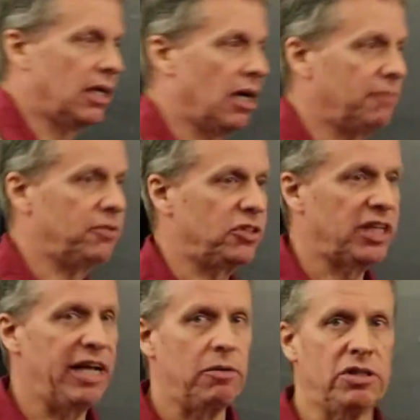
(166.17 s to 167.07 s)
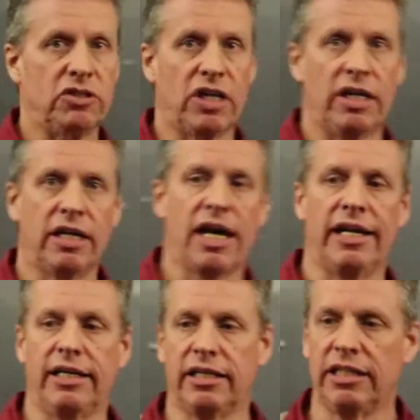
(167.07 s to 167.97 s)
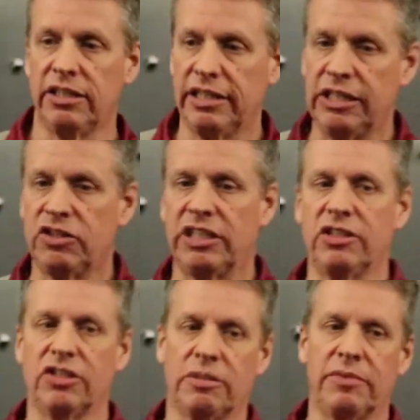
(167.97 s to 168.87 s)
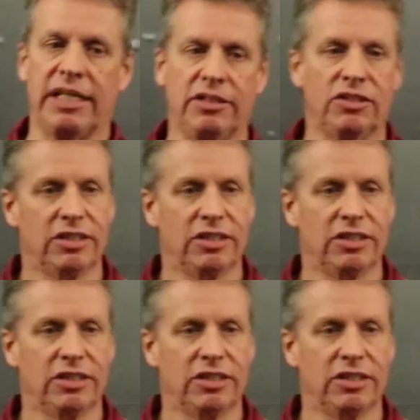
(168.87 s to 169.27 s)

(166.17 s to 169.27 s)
Uh, for tonight, we're just gonna kind of get eased into some things.